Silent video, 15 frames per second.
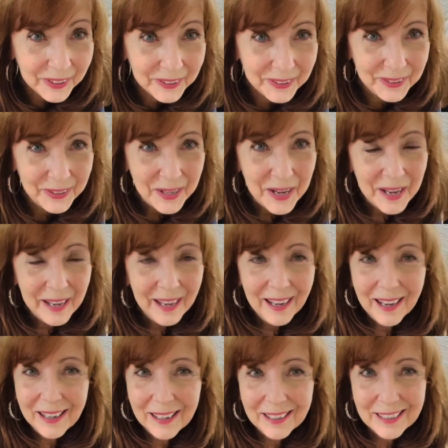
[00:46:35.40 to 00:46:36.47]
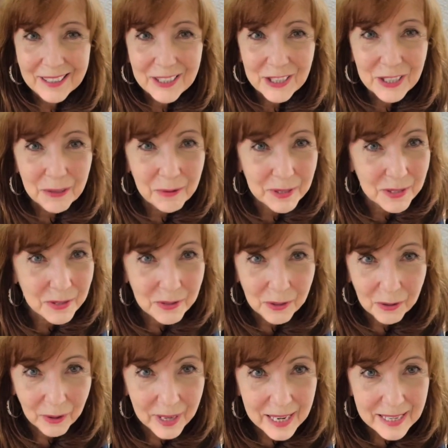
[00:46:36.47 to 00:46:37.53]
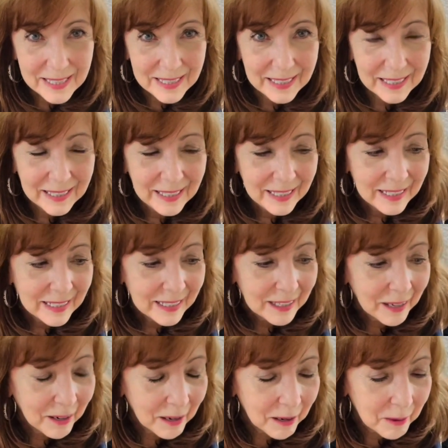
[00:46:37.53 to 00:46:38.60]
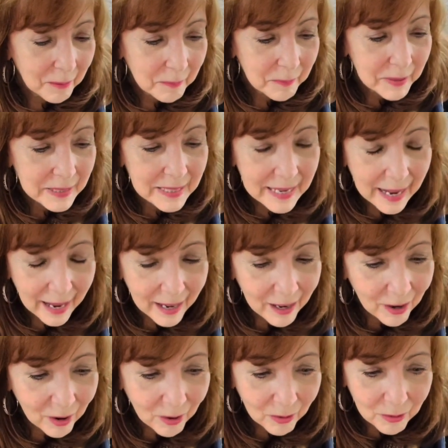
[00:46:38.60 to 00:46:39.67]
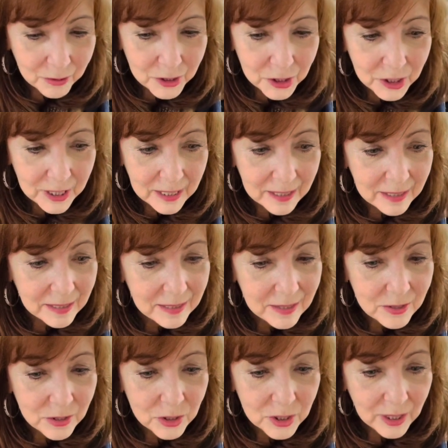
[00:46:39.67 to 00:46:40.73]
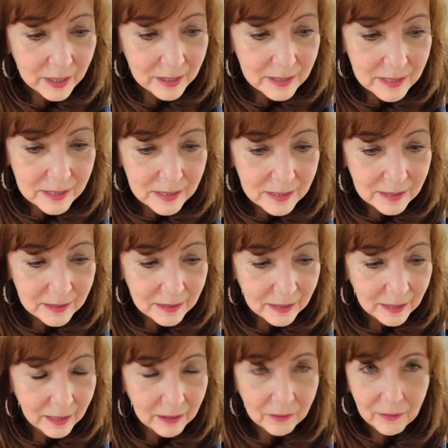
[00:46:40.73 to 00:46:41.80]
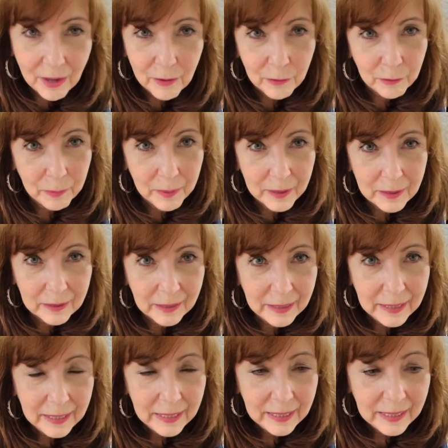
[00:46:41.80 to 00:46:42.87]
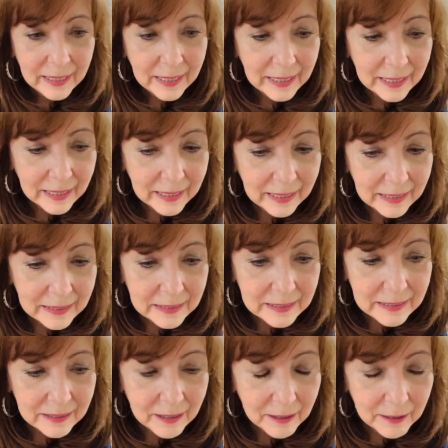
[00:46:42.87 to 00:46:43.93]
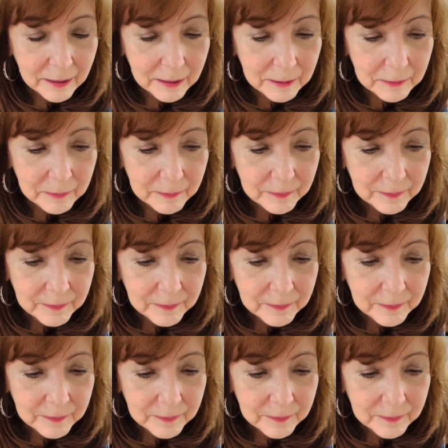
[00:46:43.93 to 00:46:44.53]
uh, she was crazy. Um, but now she is just a love bug. And um,